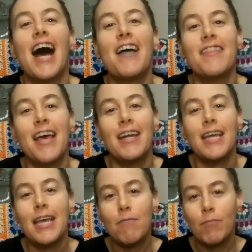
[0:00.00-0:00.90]
And then
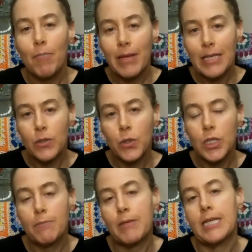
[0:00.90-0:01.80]
in my big
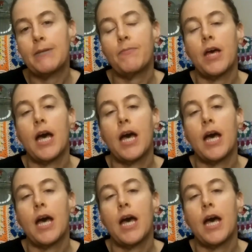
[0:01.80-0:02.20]
saucepan,